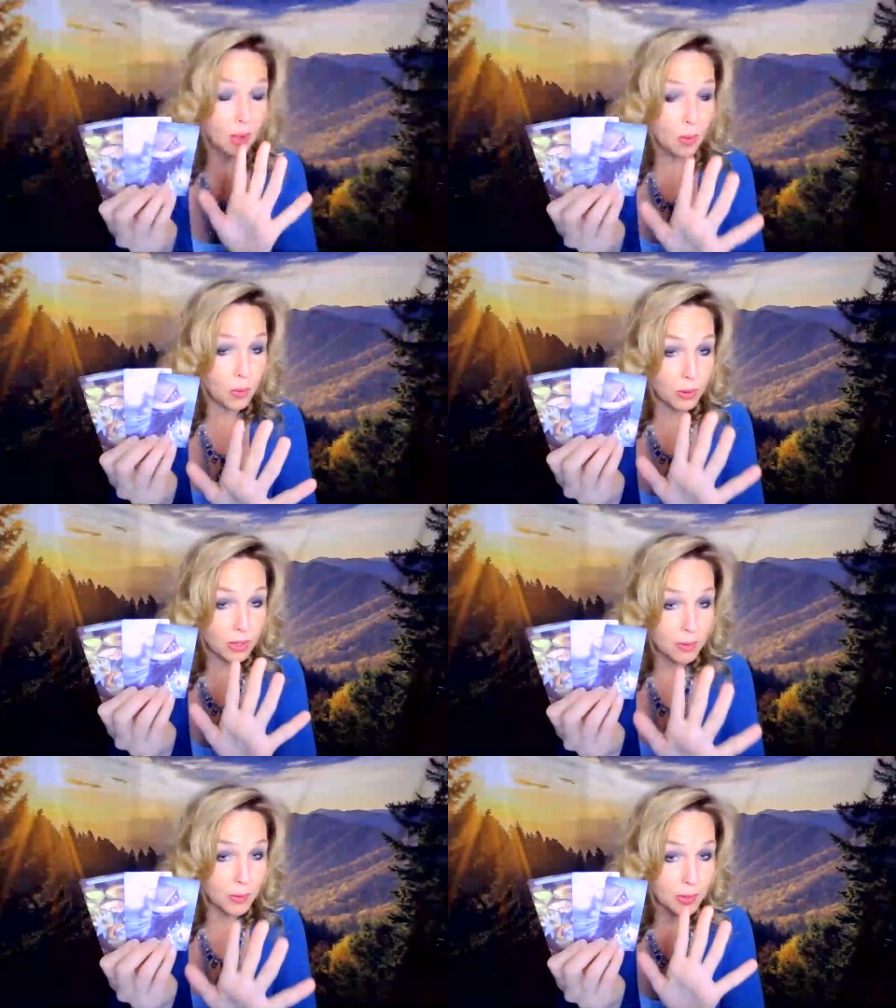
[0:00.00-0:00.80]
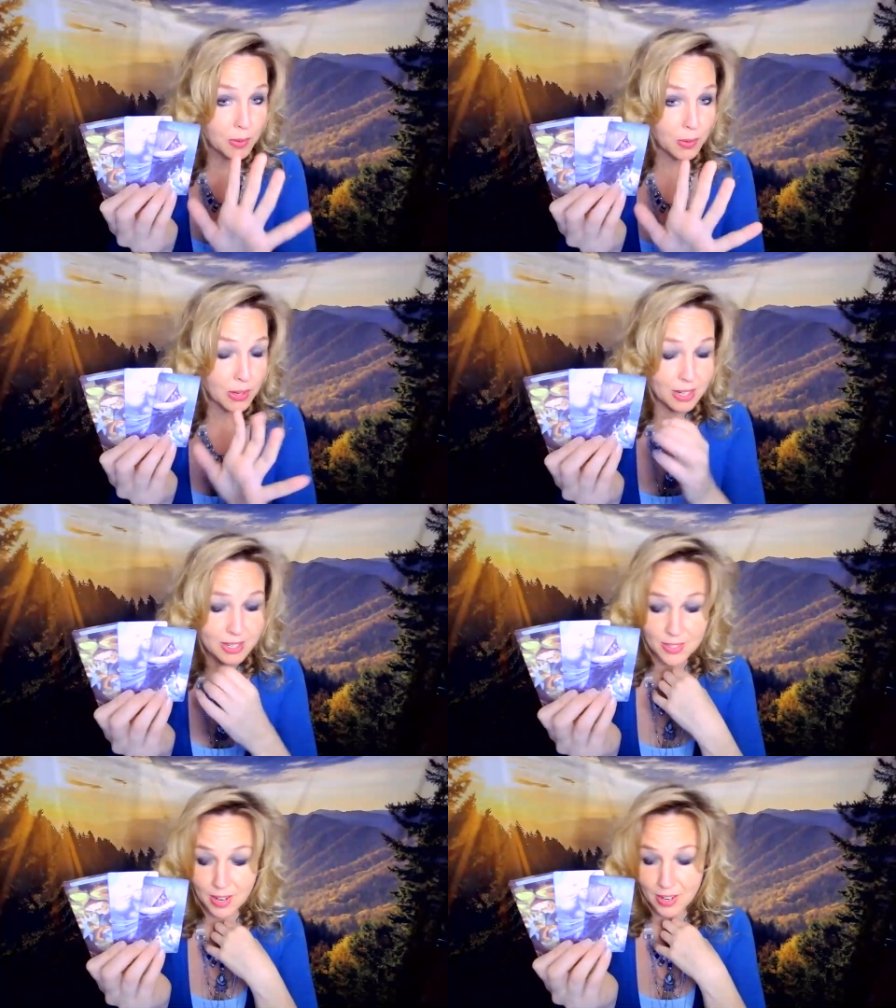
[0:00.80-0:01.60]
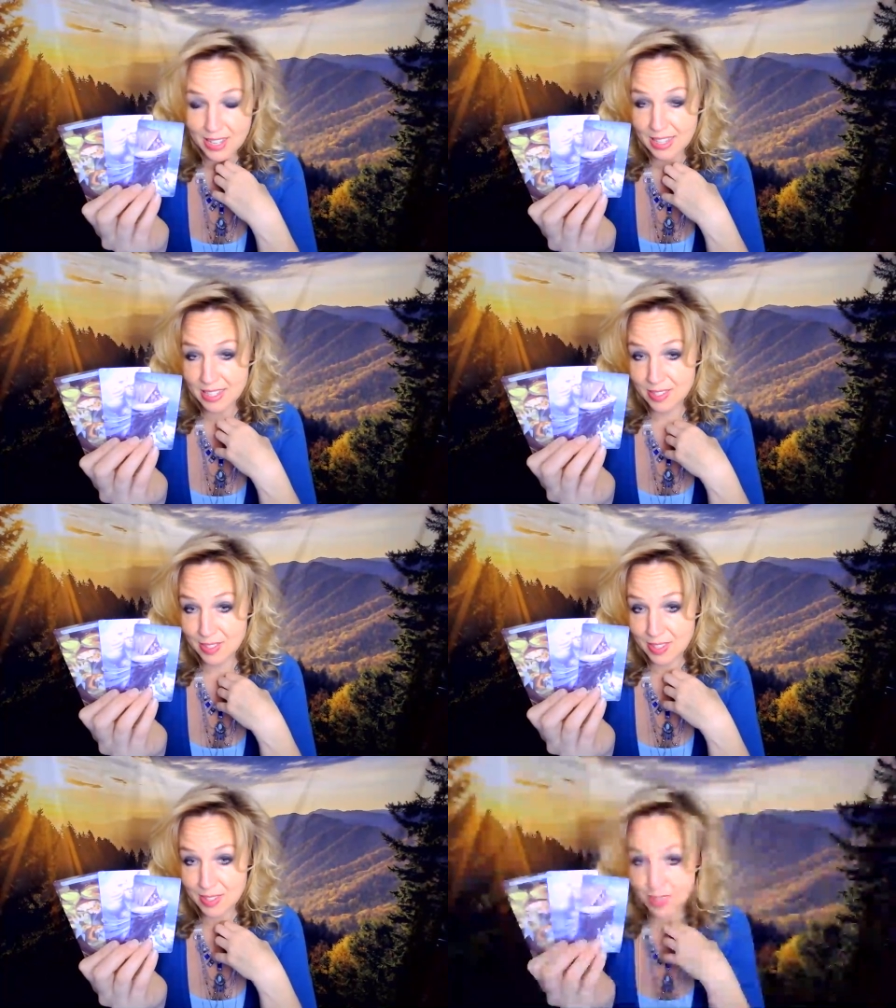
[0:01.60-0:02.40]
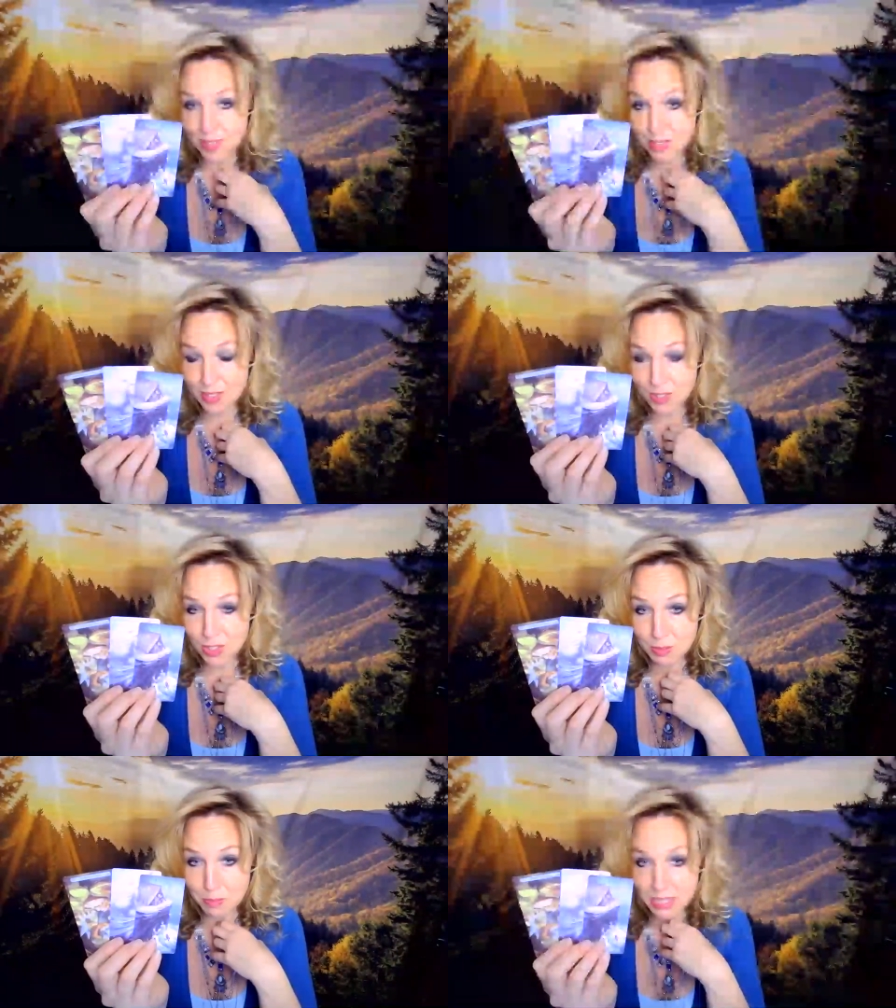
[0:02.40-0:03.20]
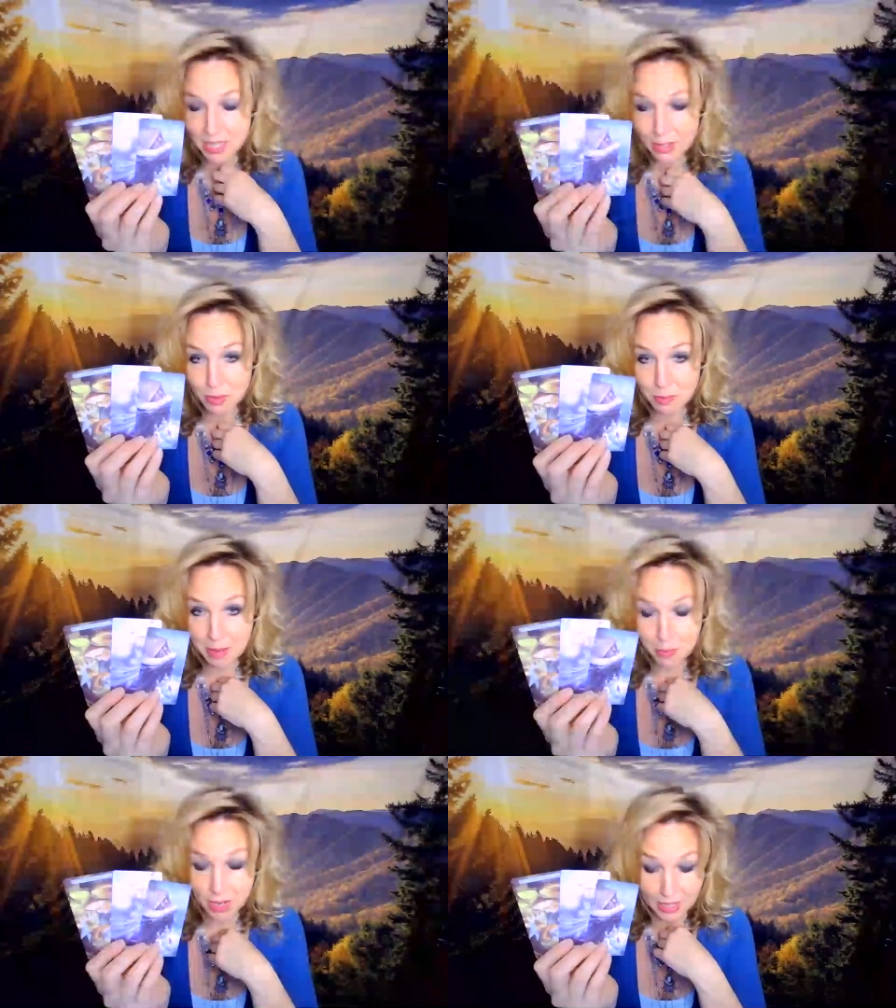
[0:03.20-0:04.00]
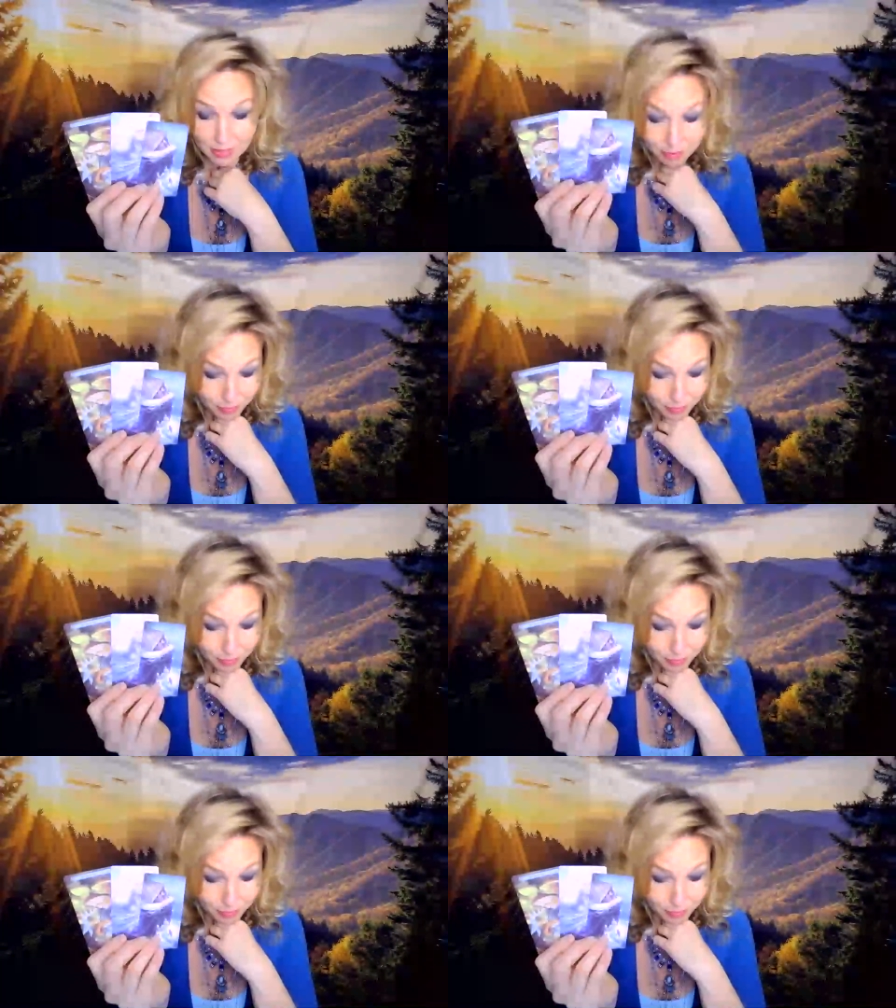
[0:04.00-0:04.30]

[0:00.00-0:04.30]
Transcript: or or or sorry this this is just buzzing through my brain